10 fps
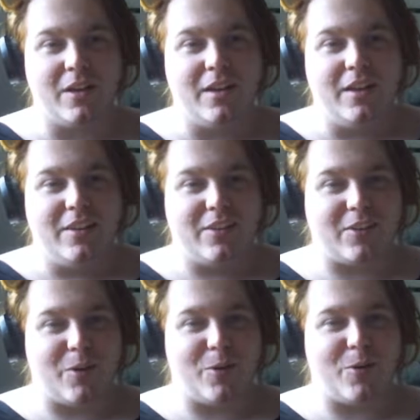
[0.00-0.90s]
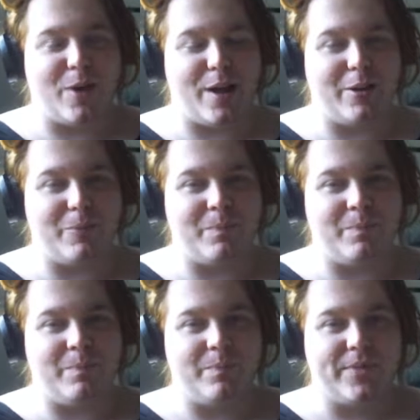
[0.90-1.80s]
So,
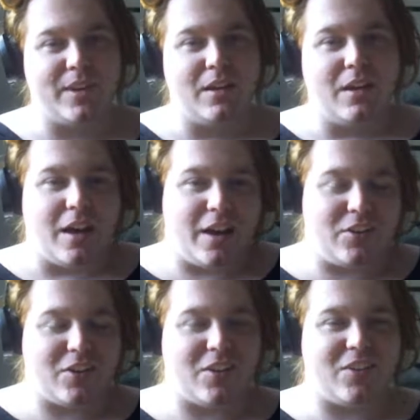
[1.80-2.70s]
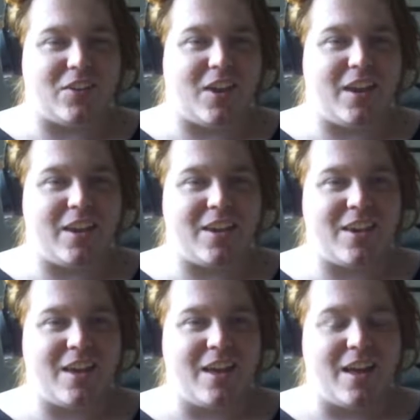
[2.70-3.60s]
as you can see,
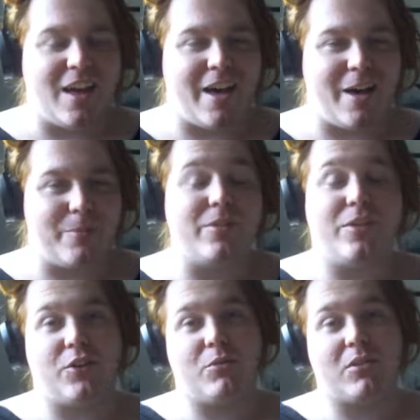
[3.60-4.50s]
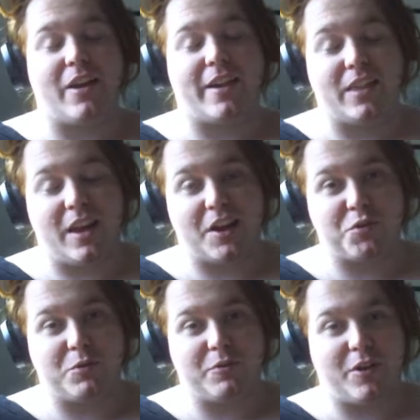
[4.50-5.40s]
this was like the actual
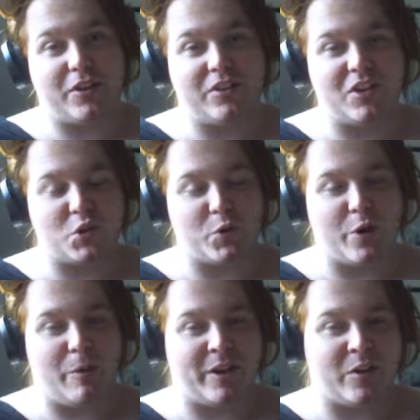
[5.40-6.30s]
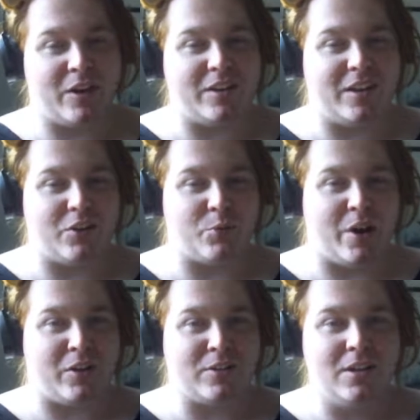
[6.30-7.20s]
first digital comic I did as well,
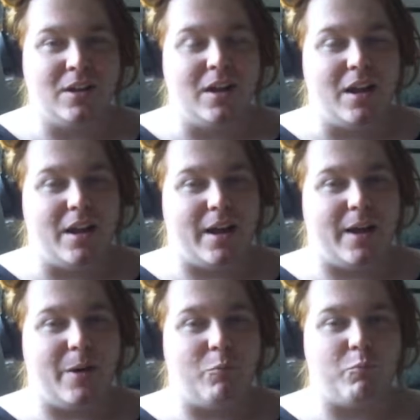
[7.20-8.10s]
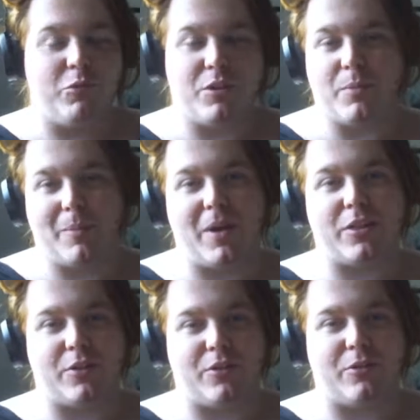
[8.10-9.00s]
with my method
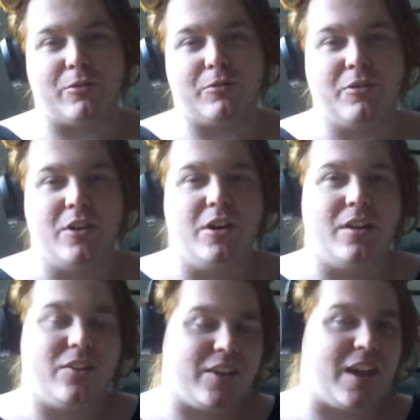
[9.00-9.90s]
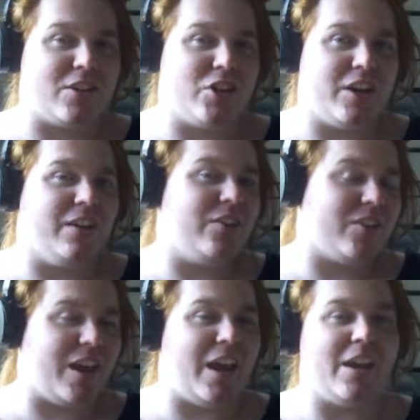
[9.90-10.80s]
of sketching,
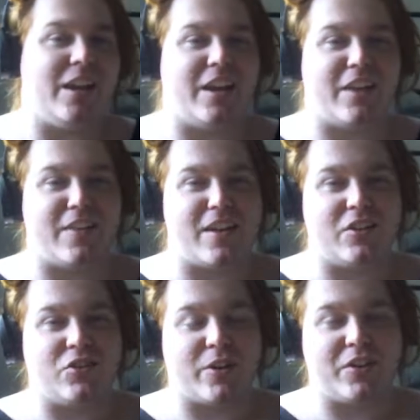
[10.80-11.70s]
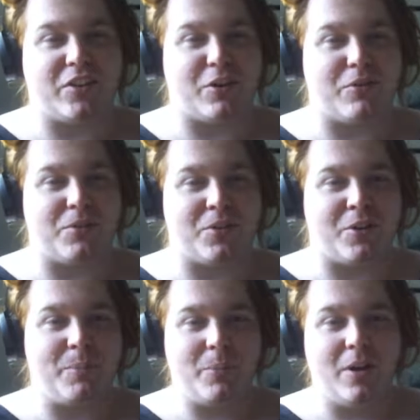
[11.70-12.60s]
scanning, and then tracing over the top.
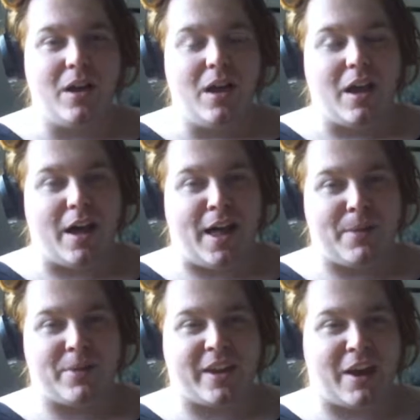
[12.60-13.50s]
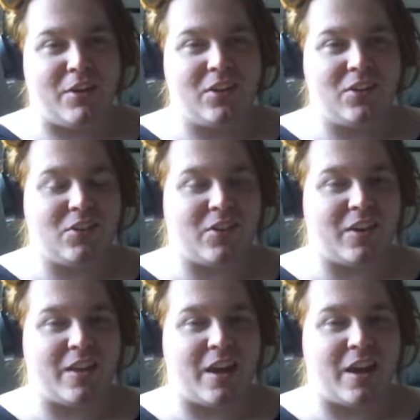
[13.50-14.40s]
The characters you see
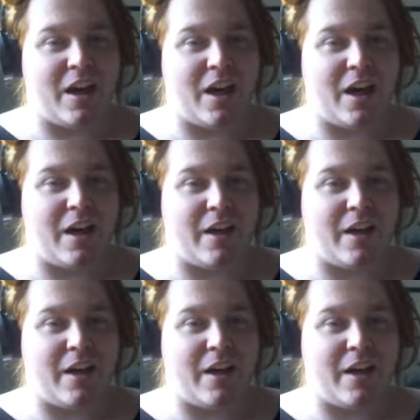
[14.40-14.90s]
there are